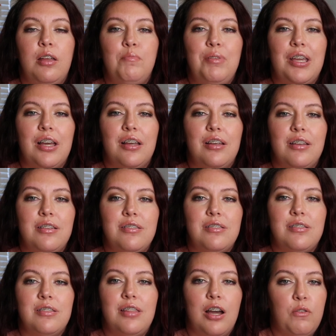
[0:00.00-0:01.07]

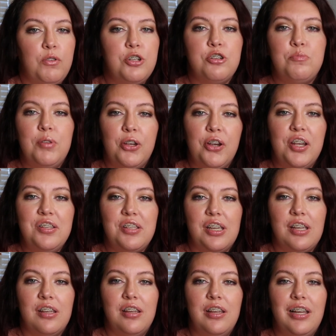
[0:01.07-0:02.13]
Because that would just be
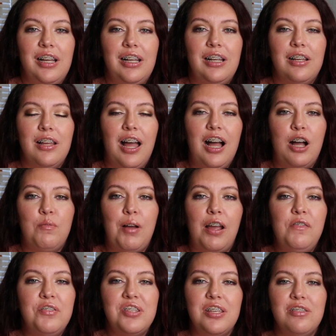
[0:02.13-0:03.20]
crazy.
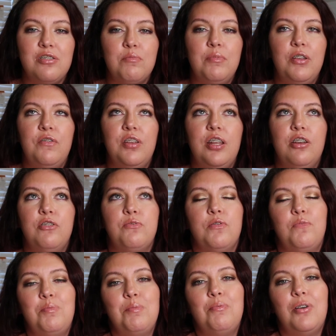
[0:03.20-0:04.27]
I've seen so many videos
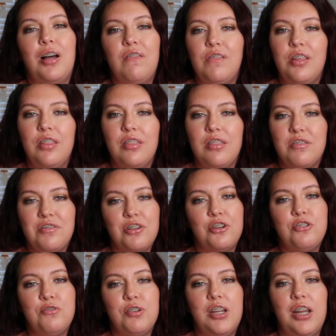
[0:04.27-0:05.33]
of people having the
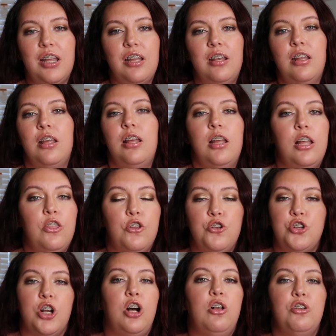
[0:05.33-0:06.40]
surgery and their
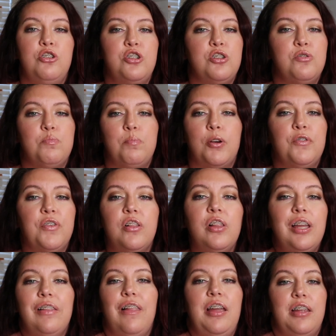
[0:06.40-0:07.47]
jaw is just
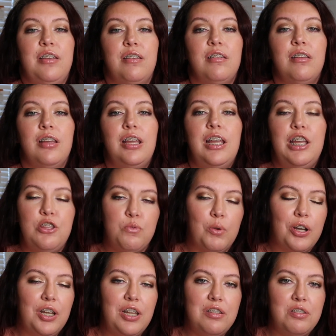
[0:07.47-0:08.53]
perfectly aligned. It's
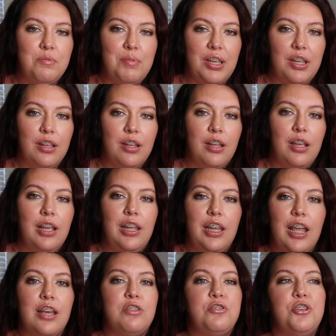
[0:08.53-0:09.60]
where it needs to be.
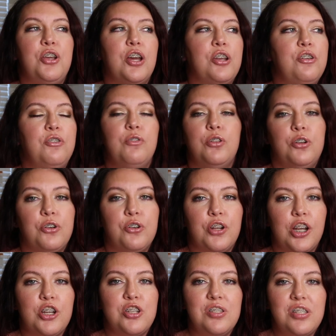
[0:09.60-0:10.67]
Yes, you gotta do little
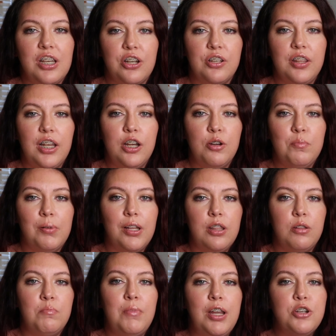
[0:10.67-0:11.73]
corrections here and there, but
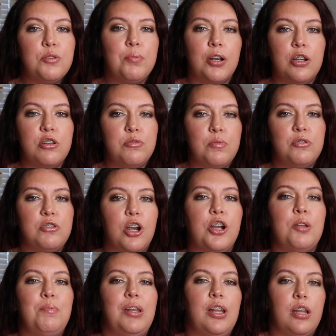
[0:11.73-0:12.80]
the major part is supposed to
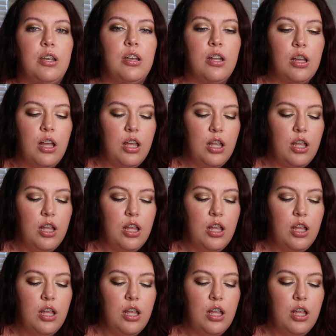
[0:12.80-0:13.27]
already be done.